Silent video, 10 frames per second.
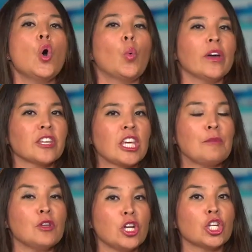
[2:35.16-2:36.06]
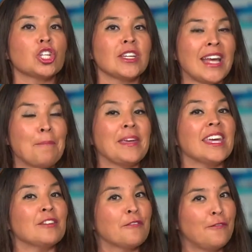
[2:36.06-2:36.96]
why the community should not be
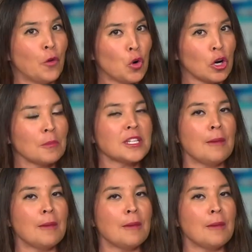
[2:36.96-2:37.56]
informed